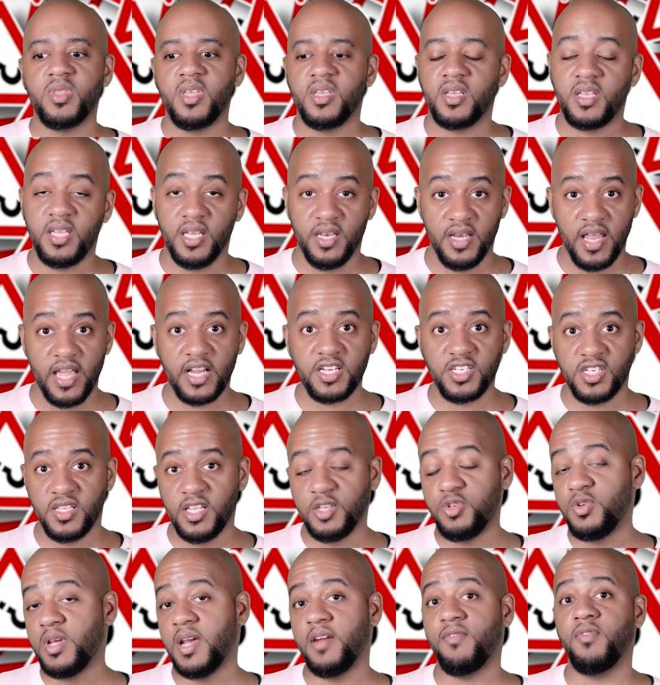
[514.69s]
connection
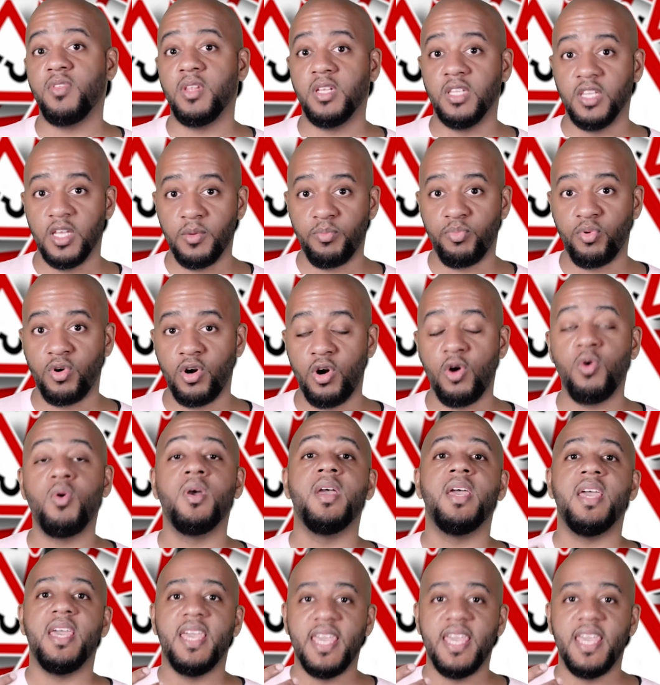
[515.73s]
that you have from the lip roll